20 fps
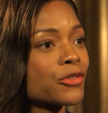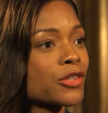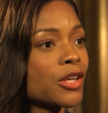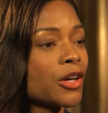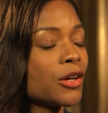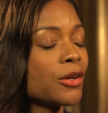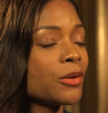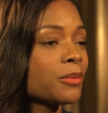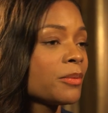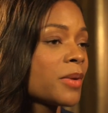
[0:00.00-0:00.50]

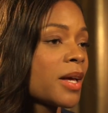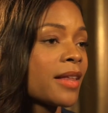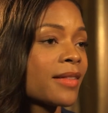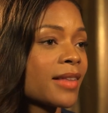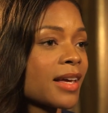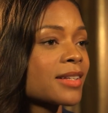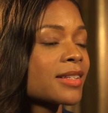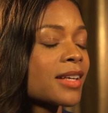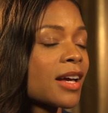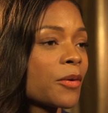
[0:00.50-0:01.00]
So
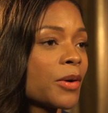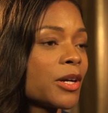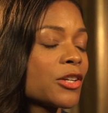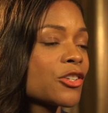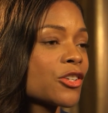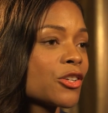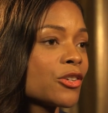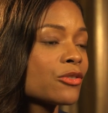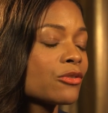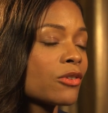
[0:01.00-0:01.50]
that's how I
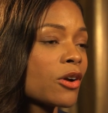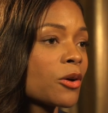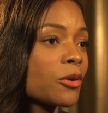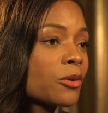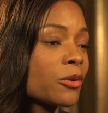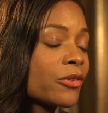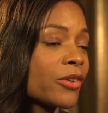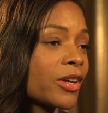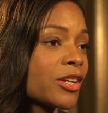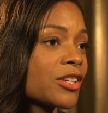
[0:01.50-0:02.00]
choose
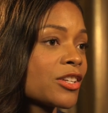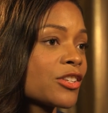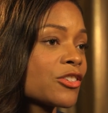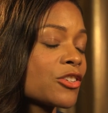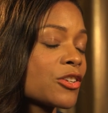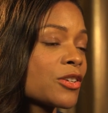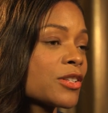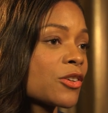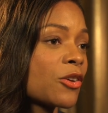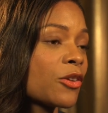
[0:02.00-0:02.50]
roles. I just
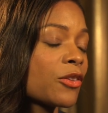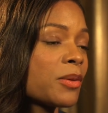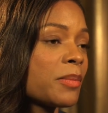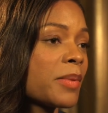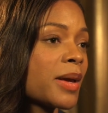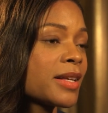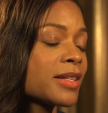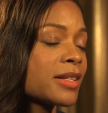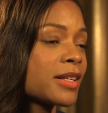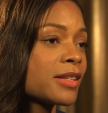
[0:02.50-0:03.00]
choose it on the
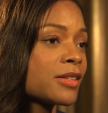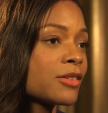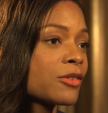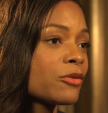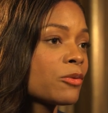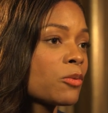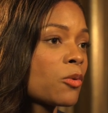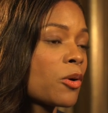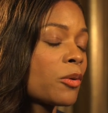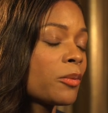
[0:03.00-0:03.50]
basis
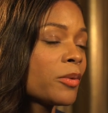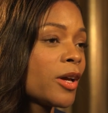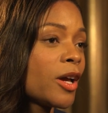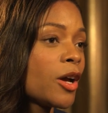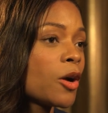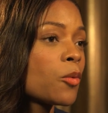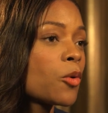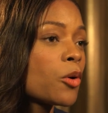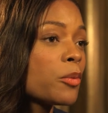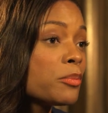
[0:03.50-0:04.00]
of what,
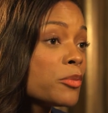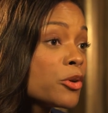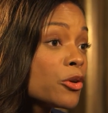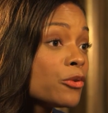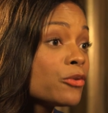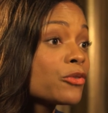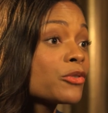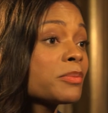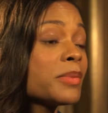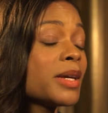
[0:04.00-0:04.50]
what
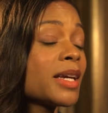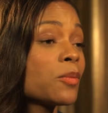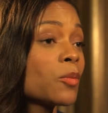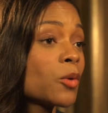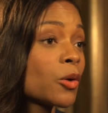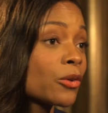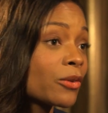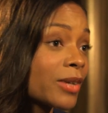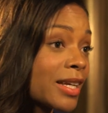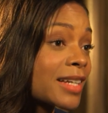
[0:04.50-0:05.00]
moves me and
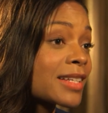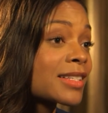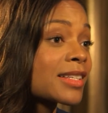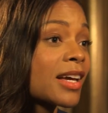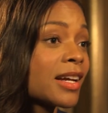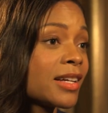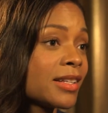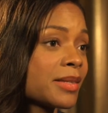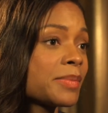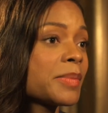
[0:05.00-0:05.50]
what
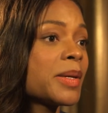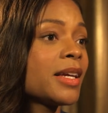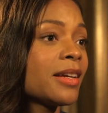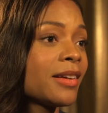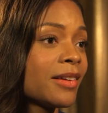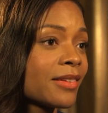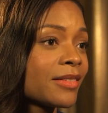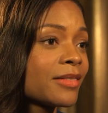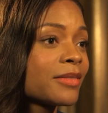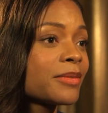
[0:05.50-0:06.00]
excites me.